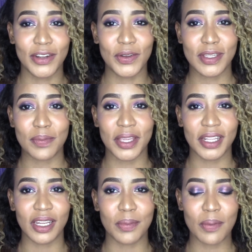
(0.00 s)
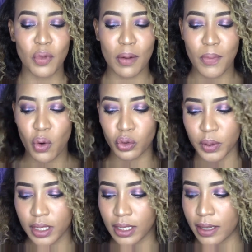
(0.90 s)
do something a little bit more bold
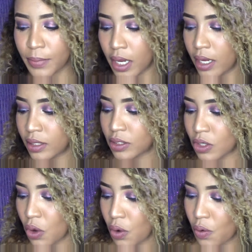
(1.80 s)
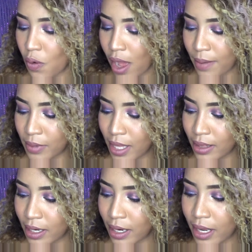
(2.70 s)
with the lip. So I'm glad
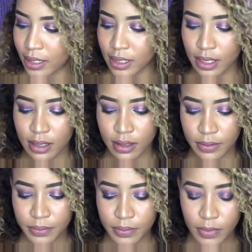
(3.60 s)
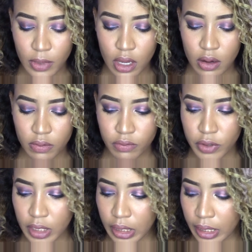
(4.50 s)
that I got to
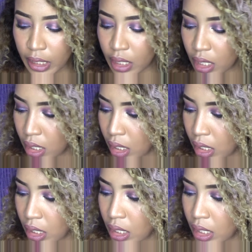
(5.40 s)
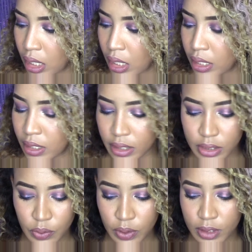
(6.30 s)
really
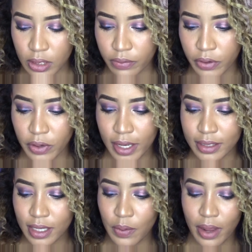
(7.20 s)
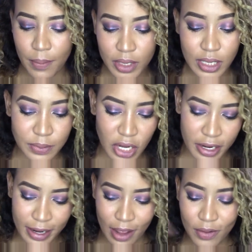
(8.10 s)
do this look for you guys. Anyway, I'm gonna stop talking now,